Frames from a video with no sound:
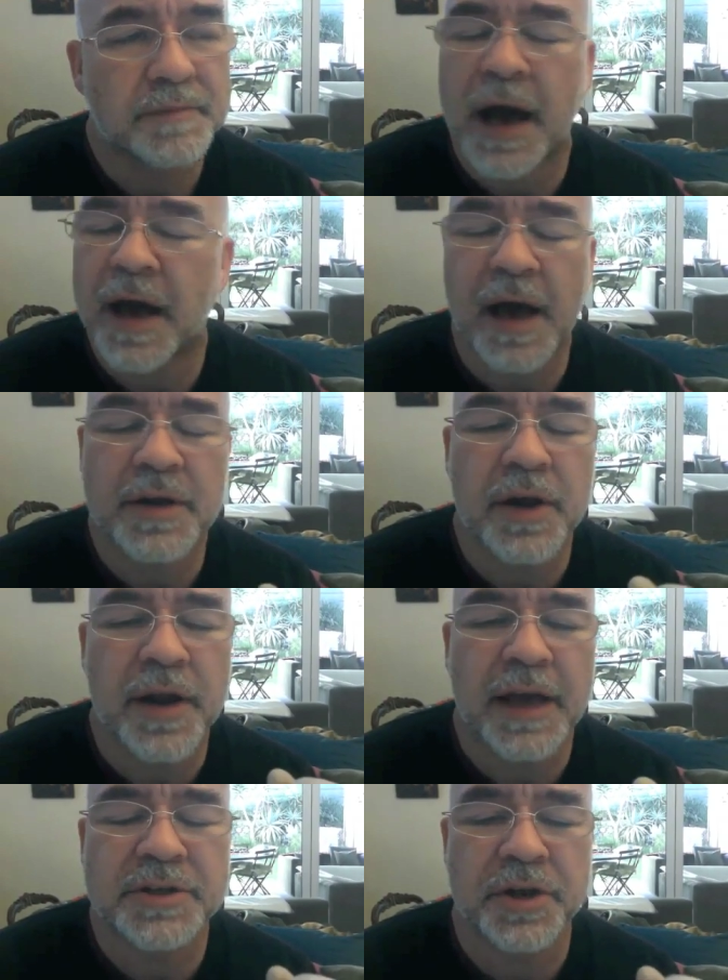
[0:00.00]
I don't
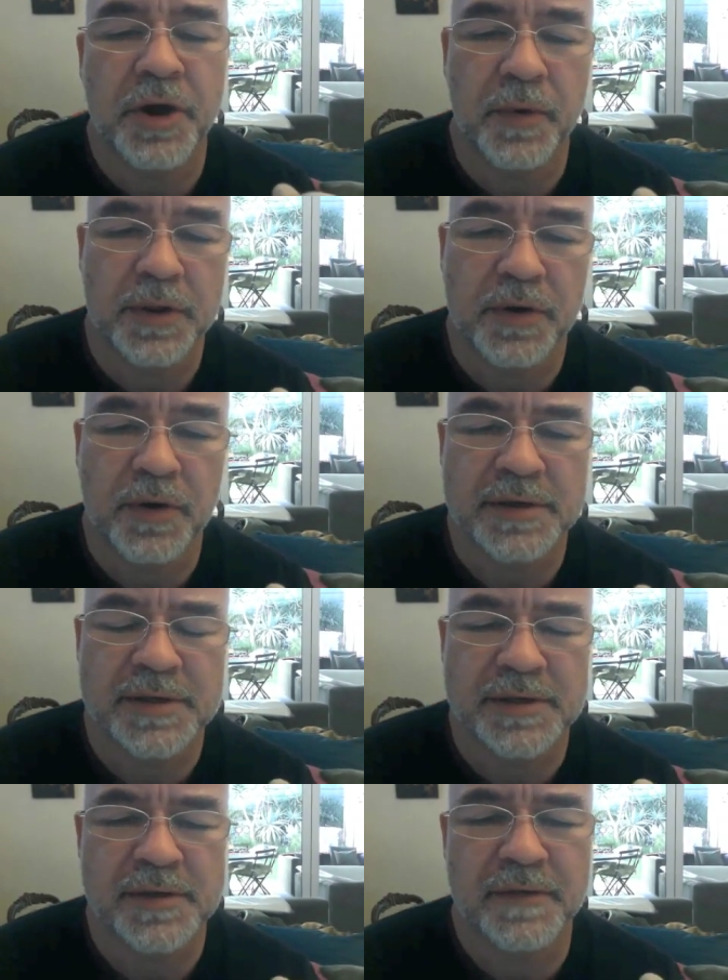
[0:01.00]
actually know what the cross
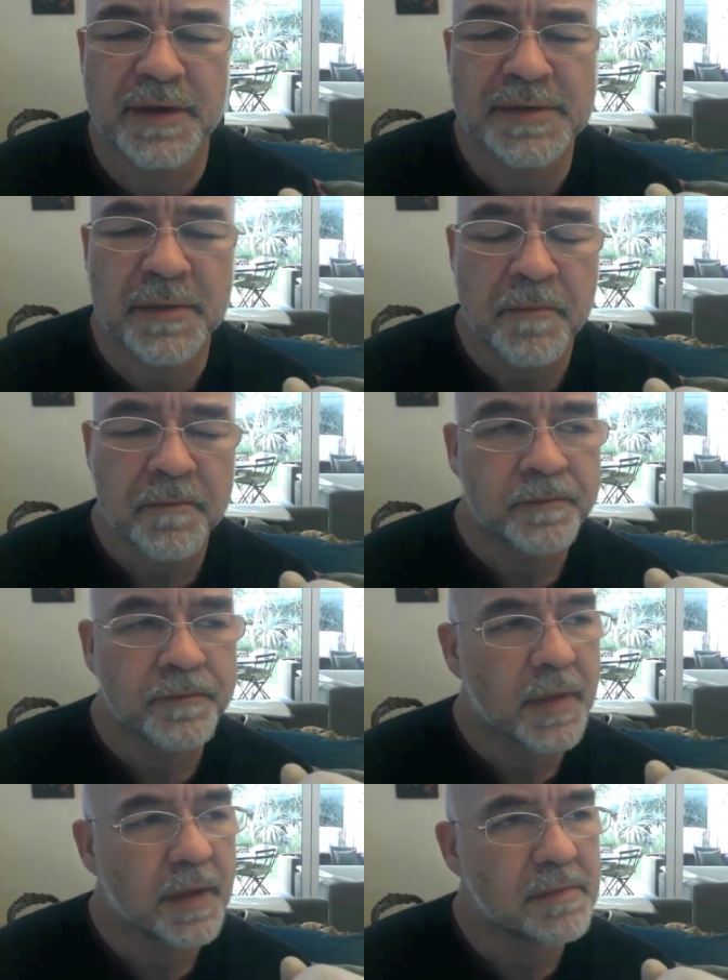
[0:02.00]
is of this.
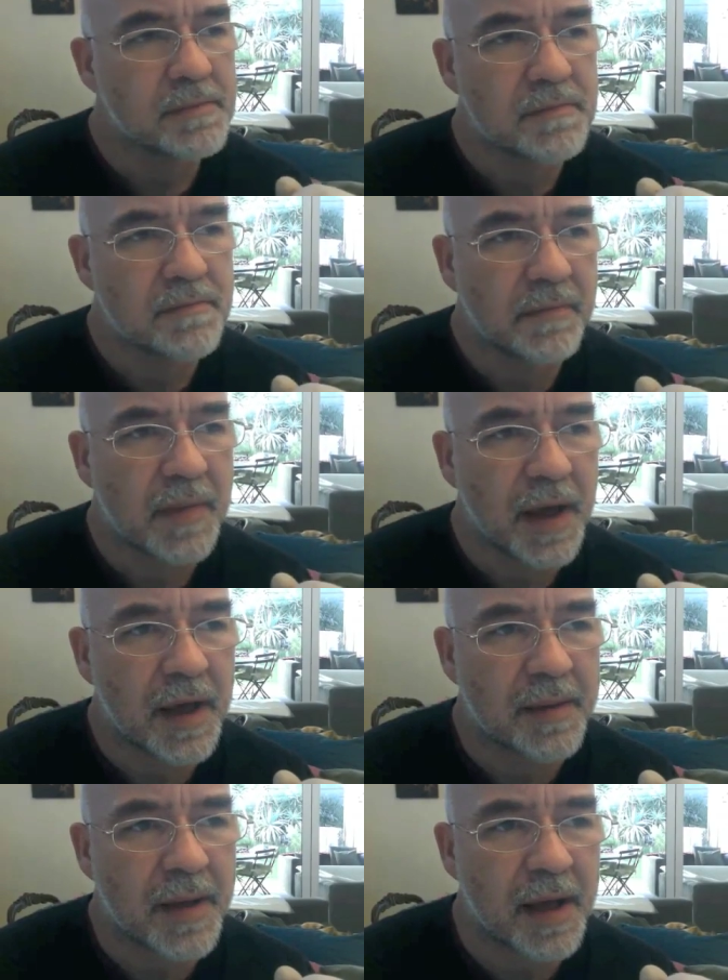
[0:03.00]

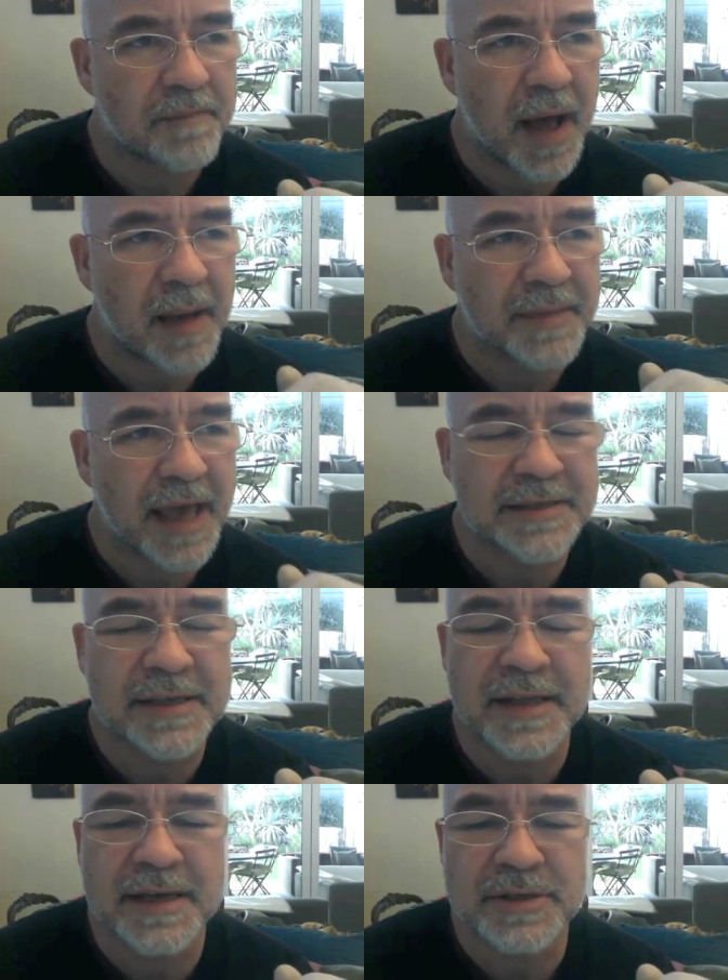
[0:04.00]
I'm
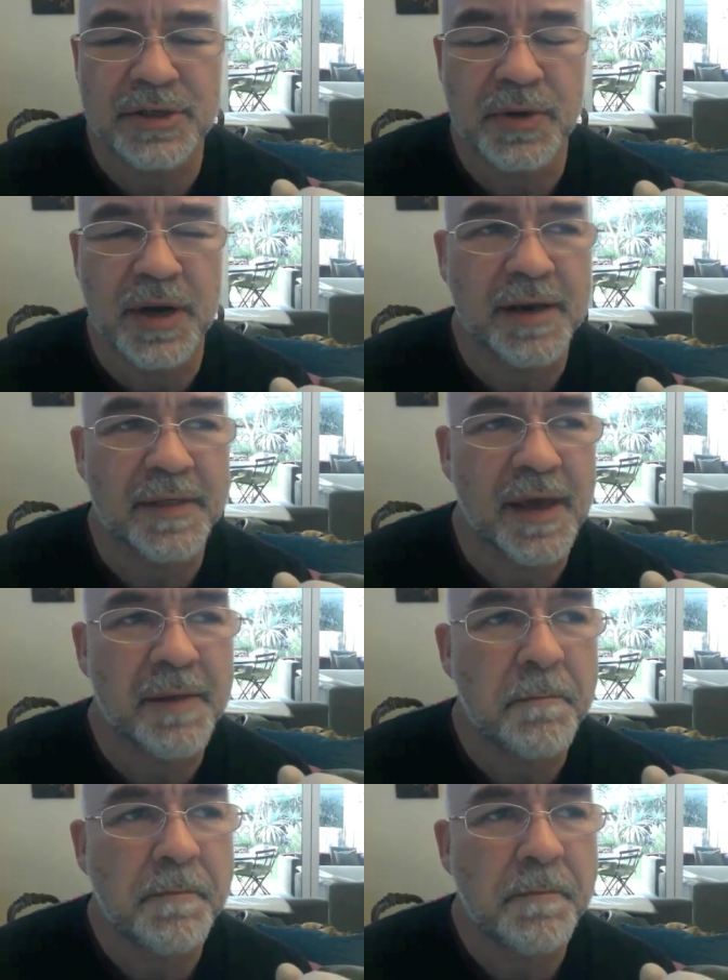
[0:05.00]
guessing there's Douglas in there.